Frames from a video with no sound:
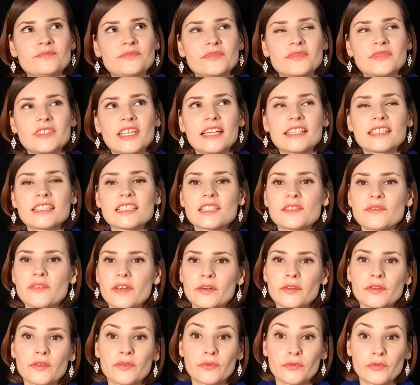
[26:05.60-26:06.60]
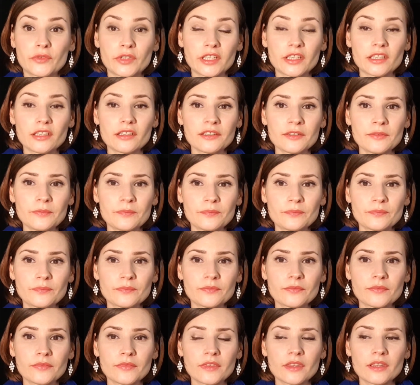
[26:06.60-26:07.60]
that is very freeing,
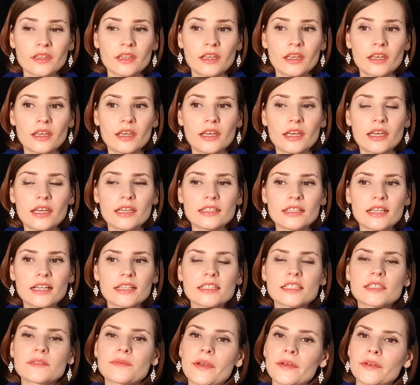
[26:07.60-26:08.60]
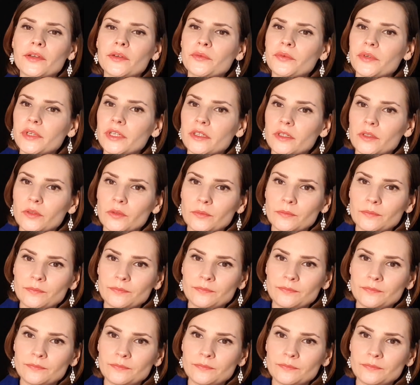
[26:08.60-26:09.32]
and that is very real.